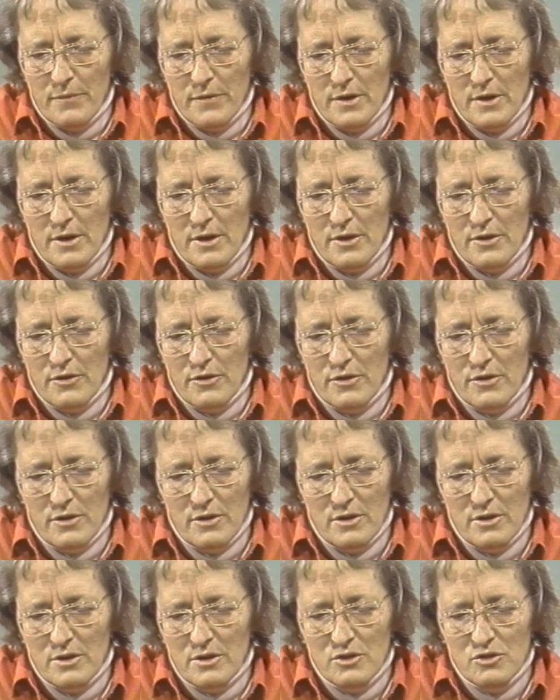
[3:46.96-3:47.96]
And
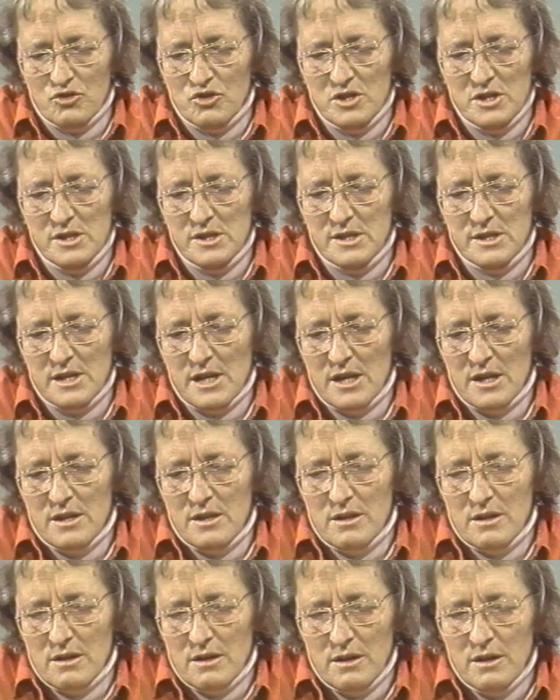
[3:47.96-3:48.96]
she said,
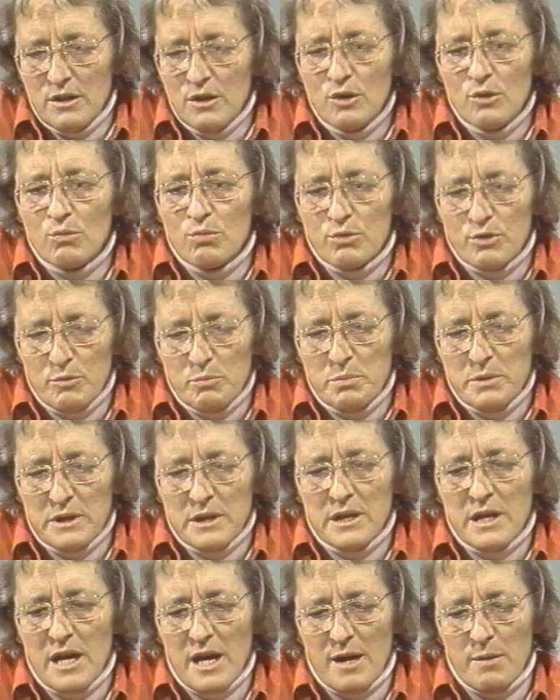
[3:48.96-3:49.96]
you would be
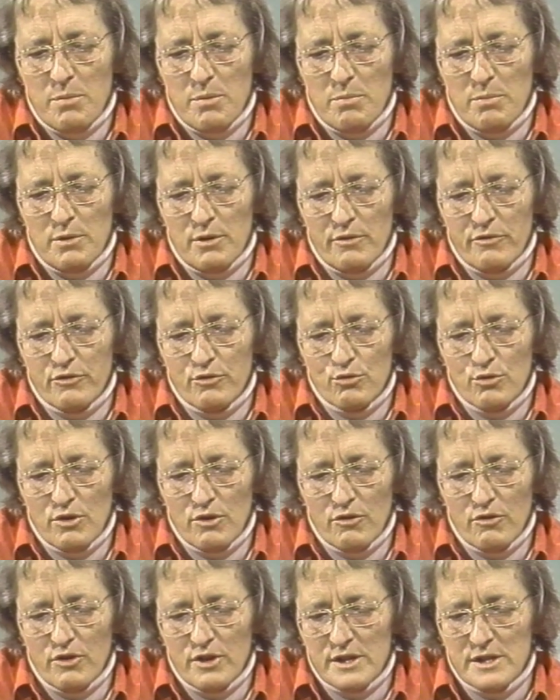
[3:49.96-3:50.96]
capable of
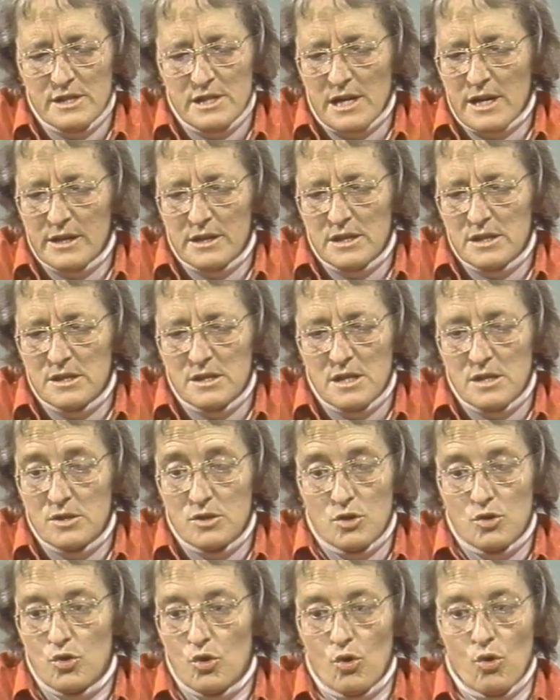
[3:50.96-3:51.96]
doing things like this. I
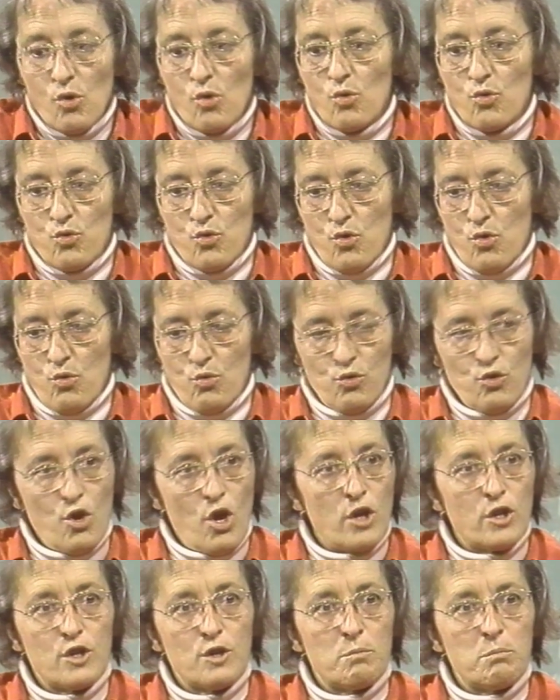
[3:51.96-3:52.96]
said, oh no,
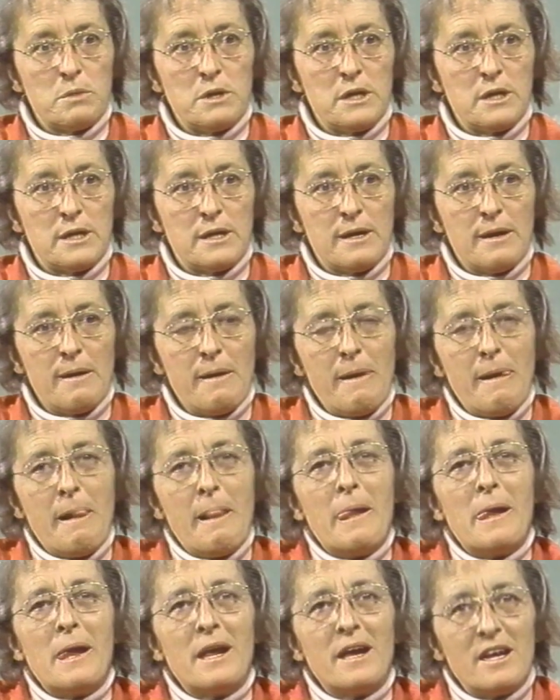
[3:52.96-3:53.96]
not me.
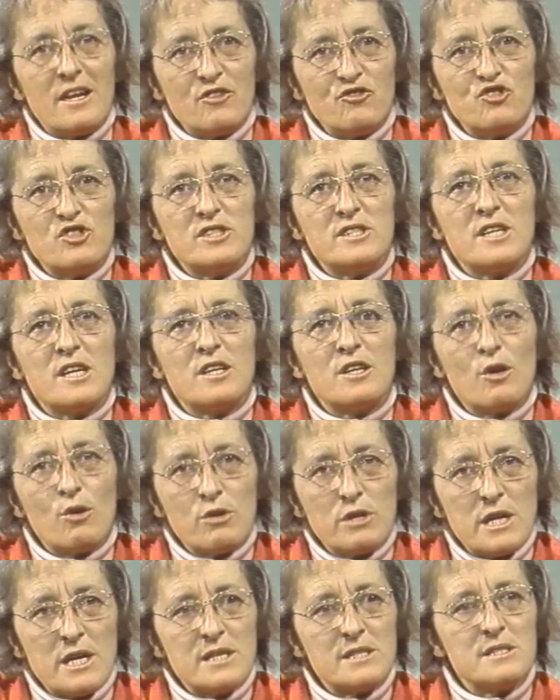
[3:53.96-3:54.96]
And she said, oh
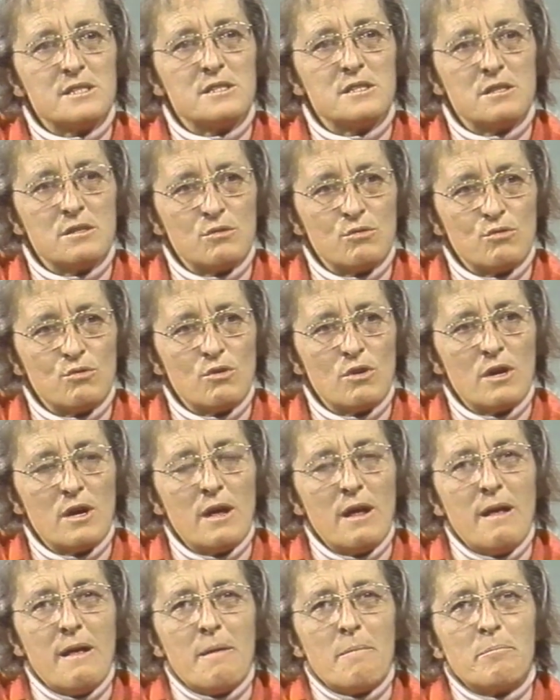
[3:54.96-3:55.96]
yes, you.
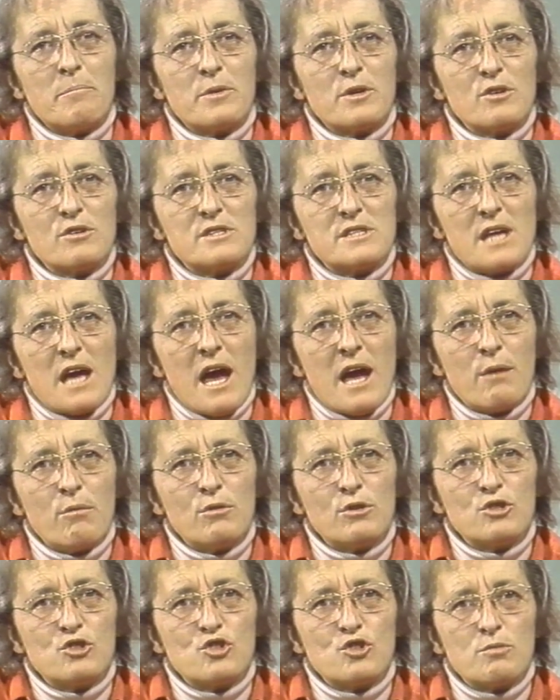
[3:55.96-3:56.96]
Because I
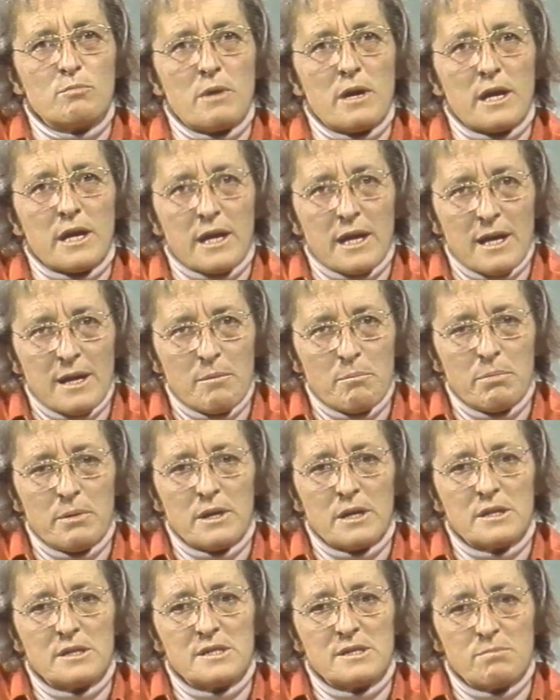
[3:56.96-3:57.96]
watched my
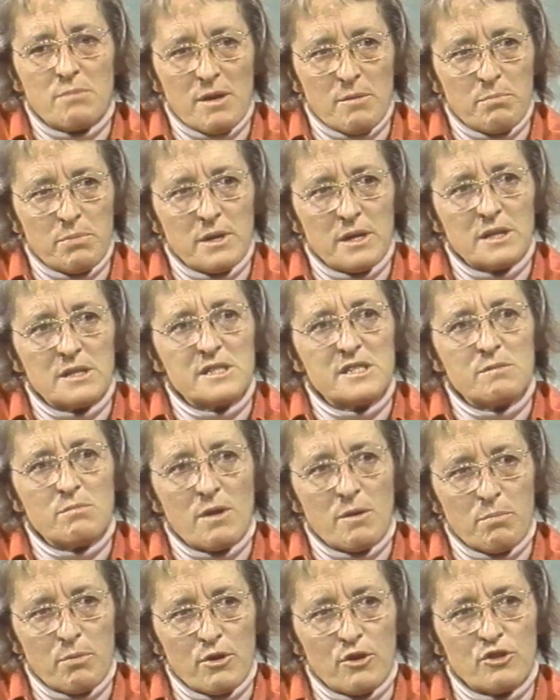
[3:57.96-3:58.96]
grandparents, my parents,
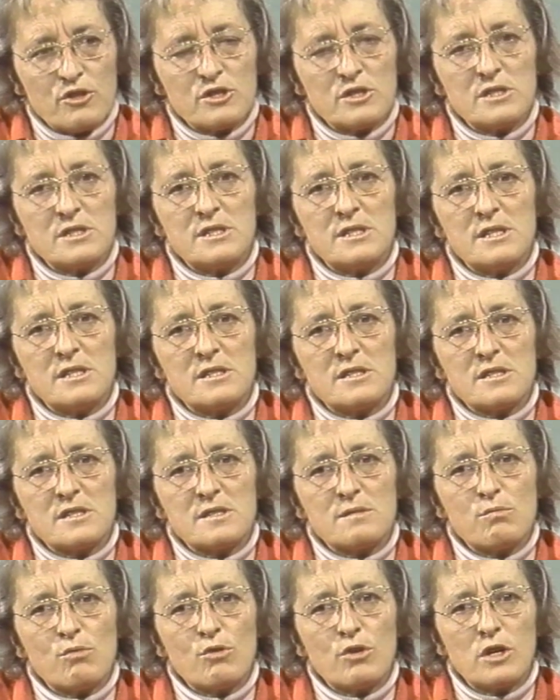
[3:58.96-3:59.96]
my brothers and
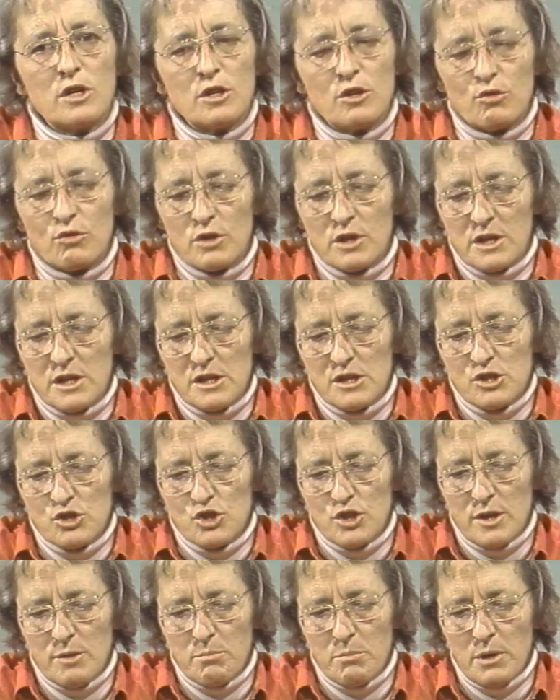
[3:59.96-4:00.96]
sisters walk into the gas
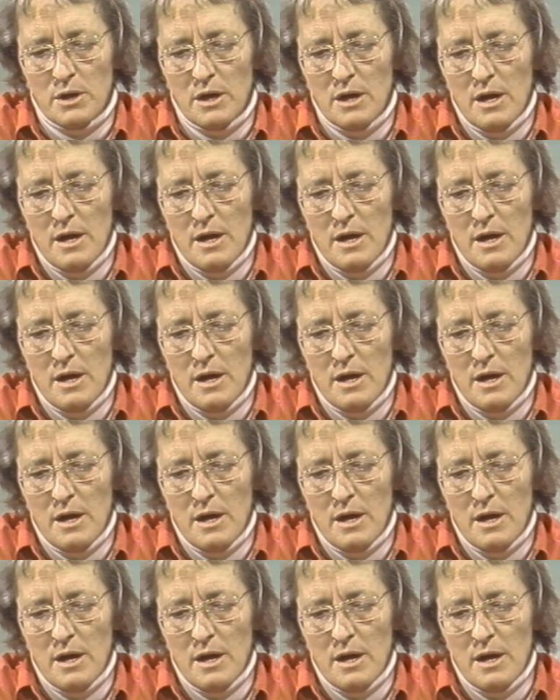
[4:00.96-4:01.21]
chamber.